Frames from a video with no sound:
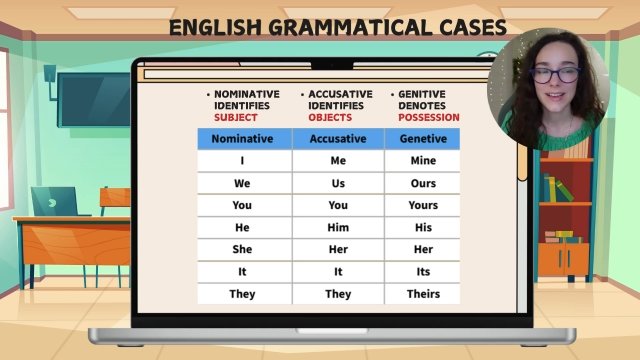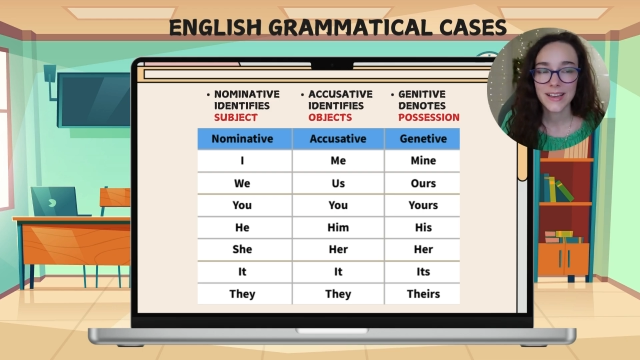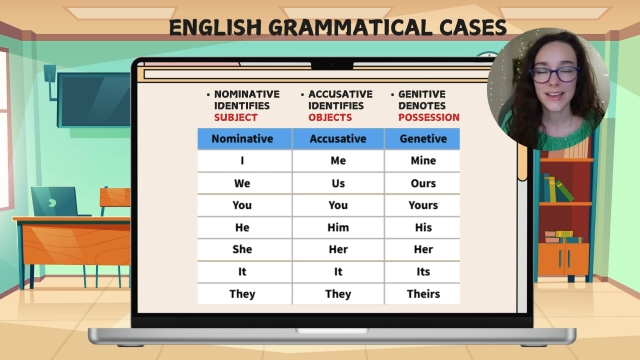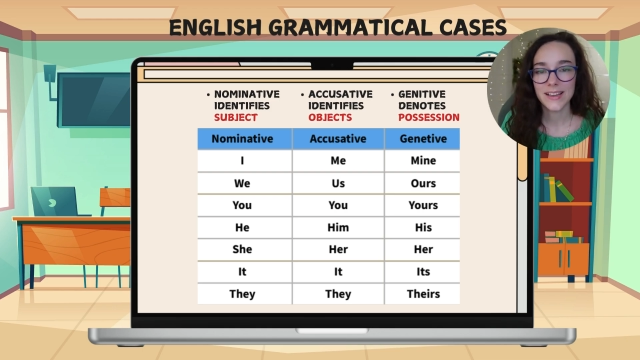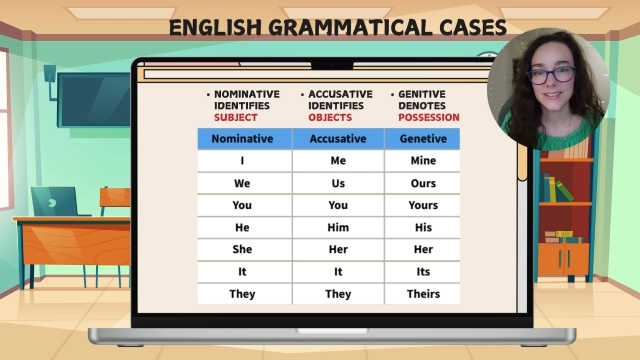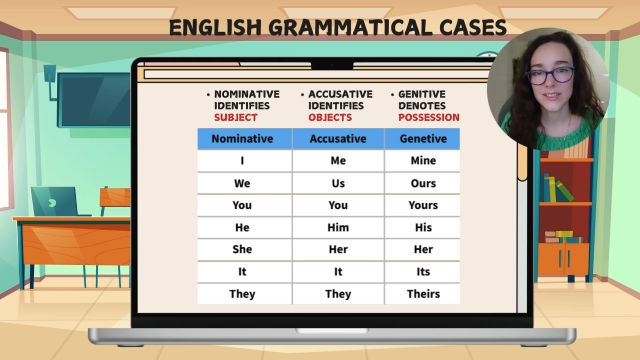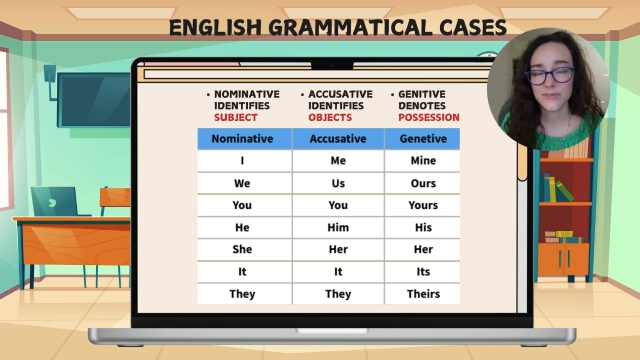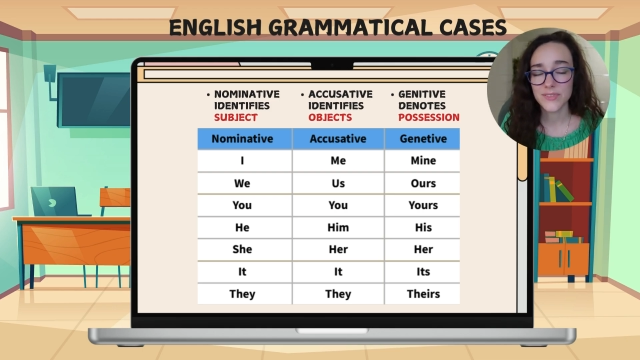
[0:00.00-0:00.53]

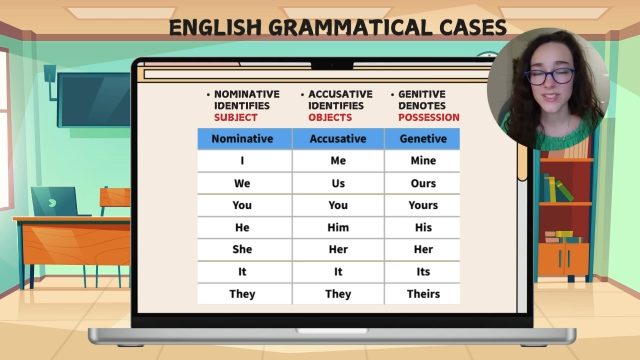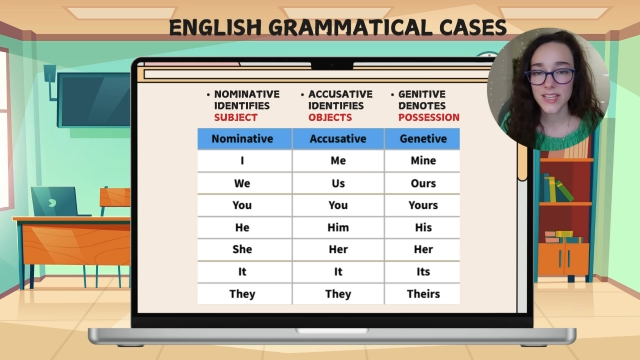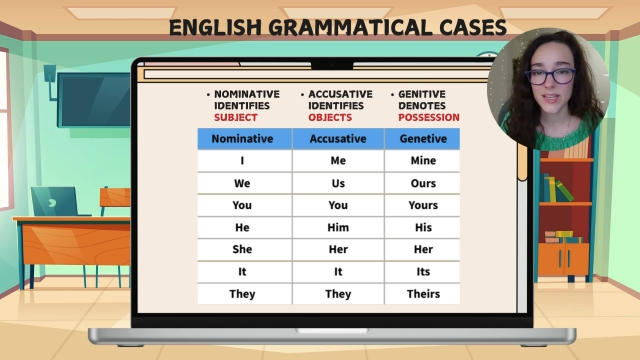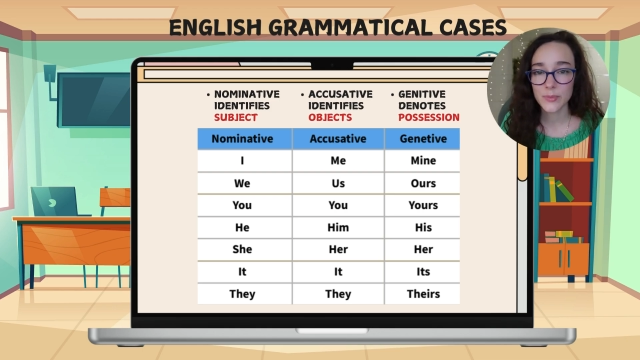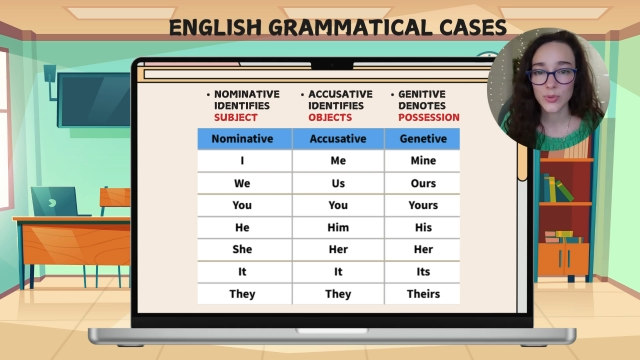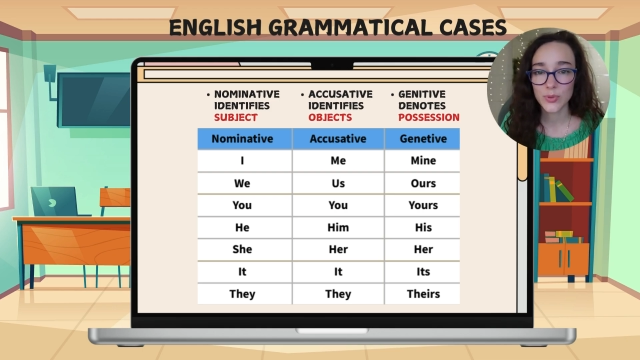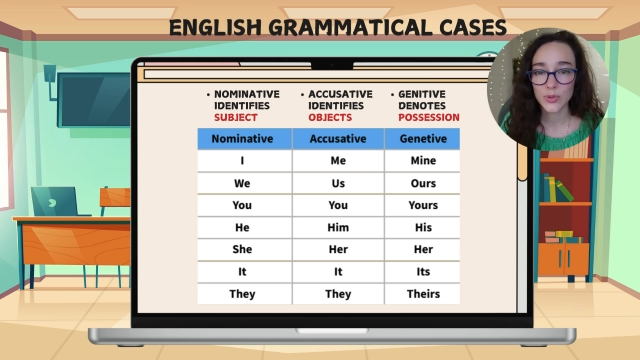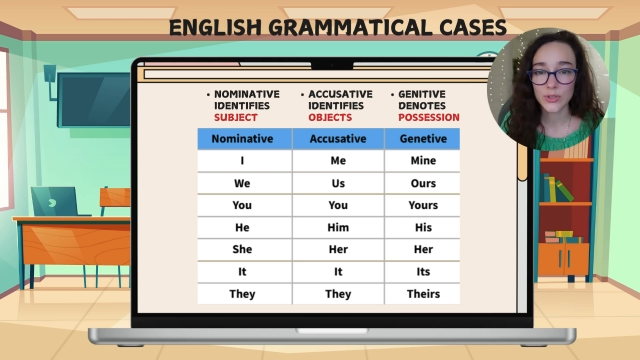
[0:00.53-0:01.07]
and the
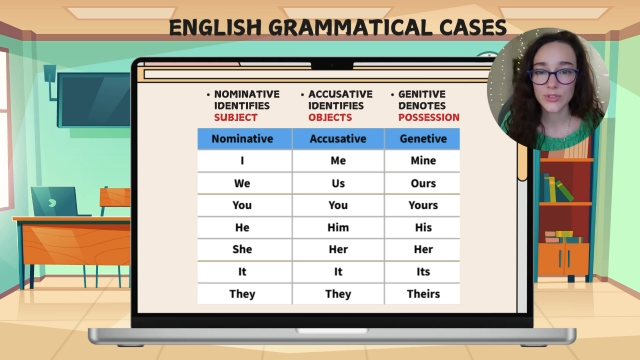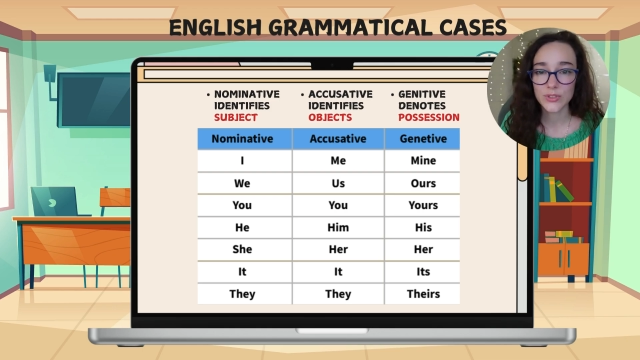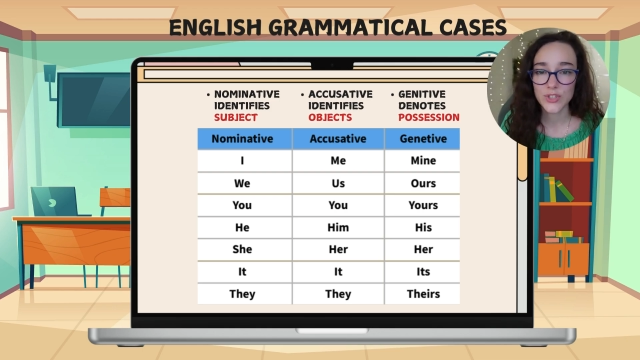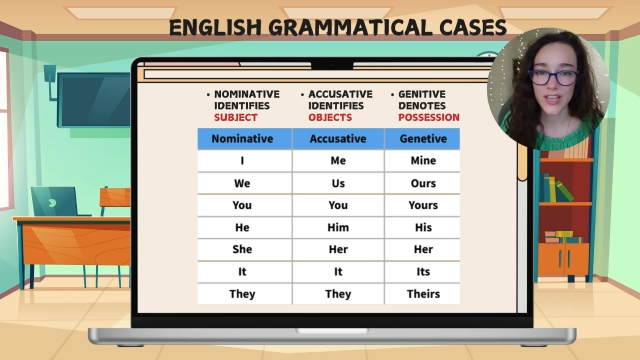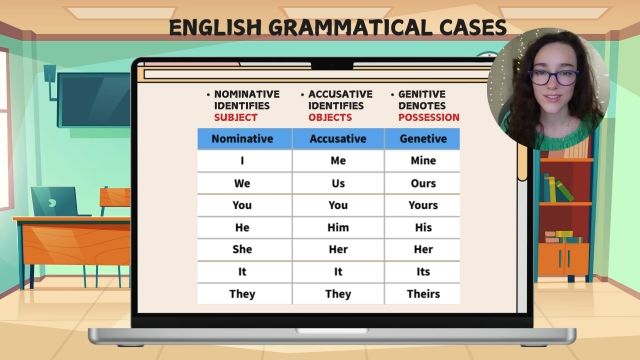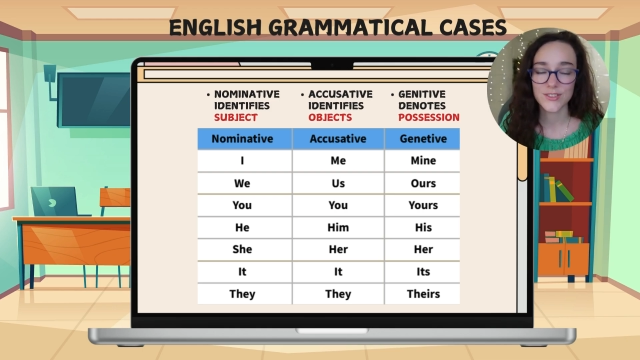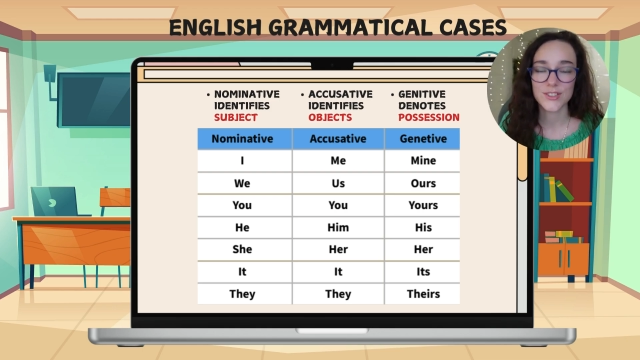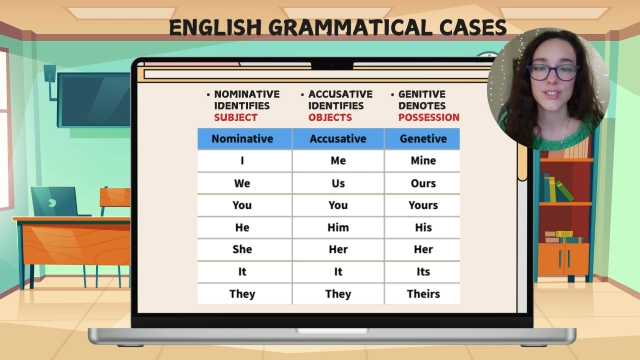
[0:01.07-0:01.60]
visible
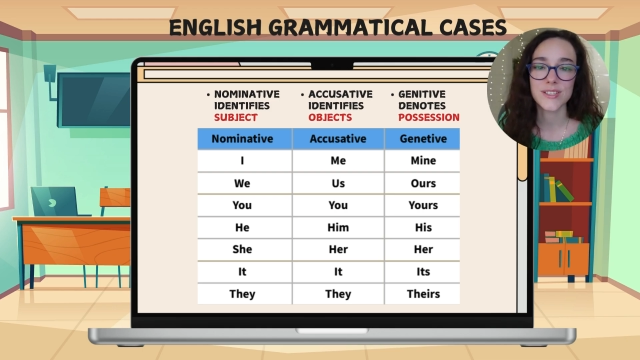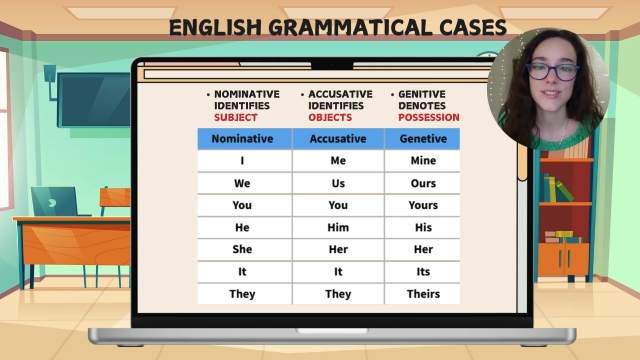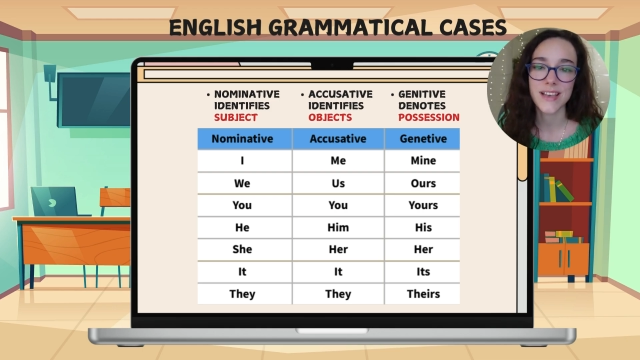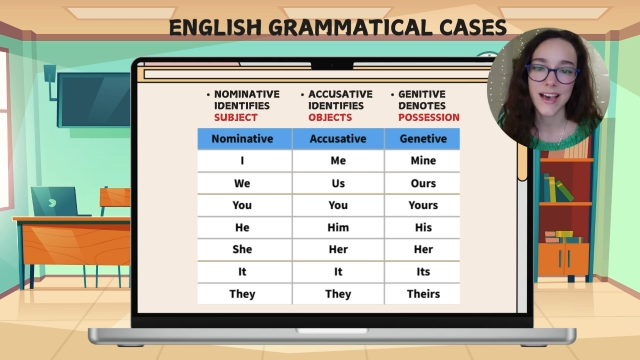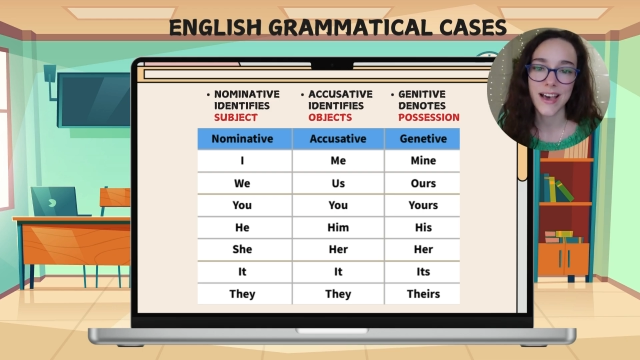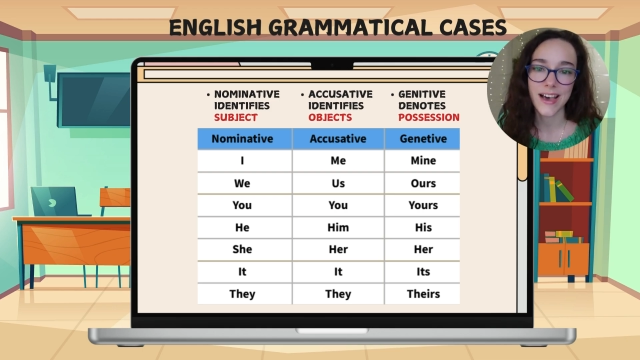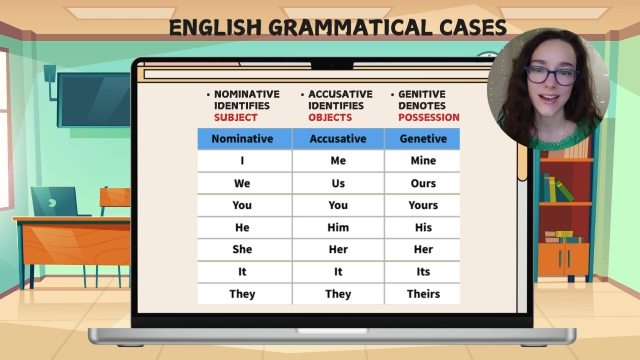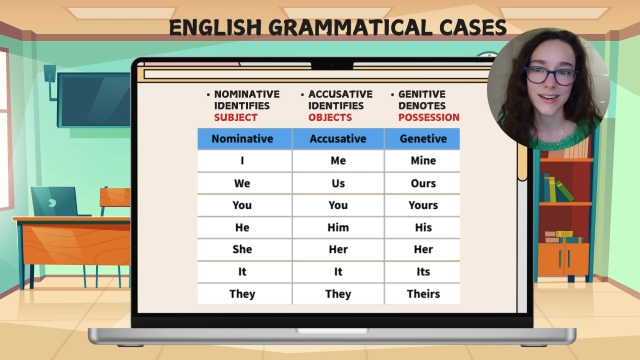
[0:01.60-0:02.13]
changes
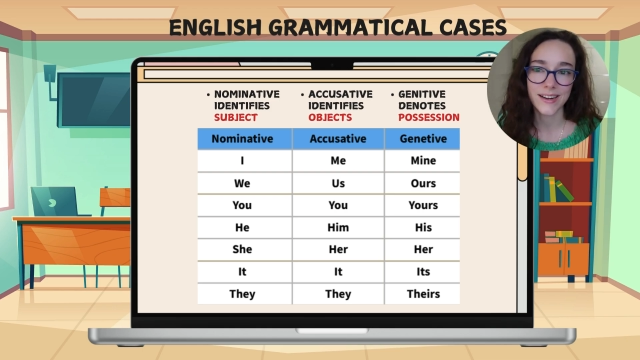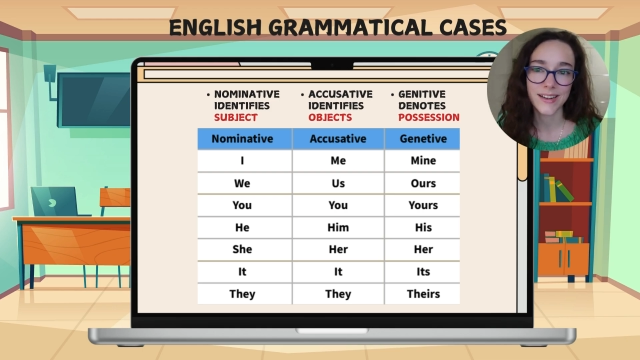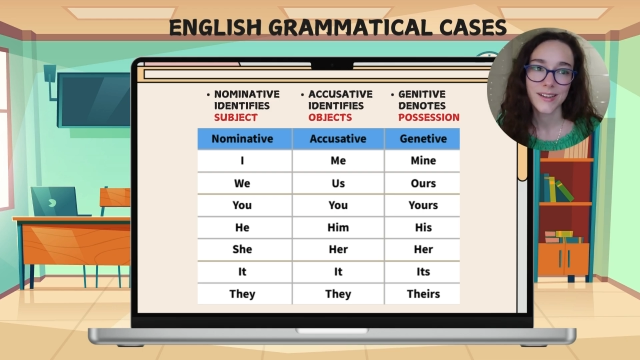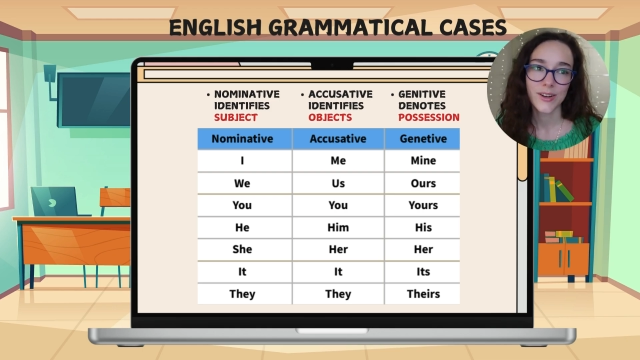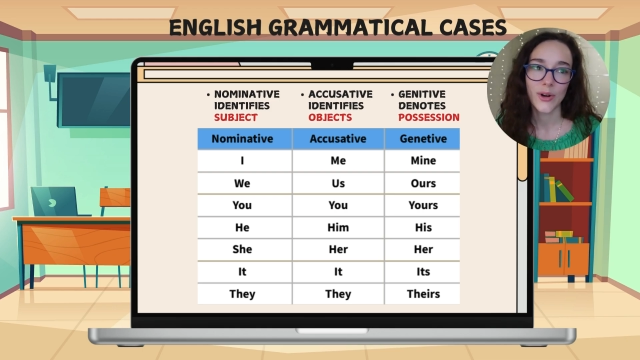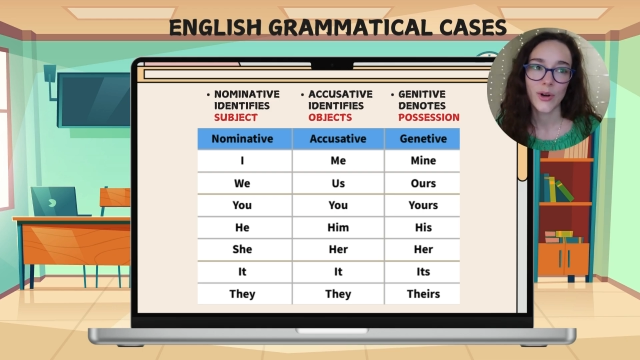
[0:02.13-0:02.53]
are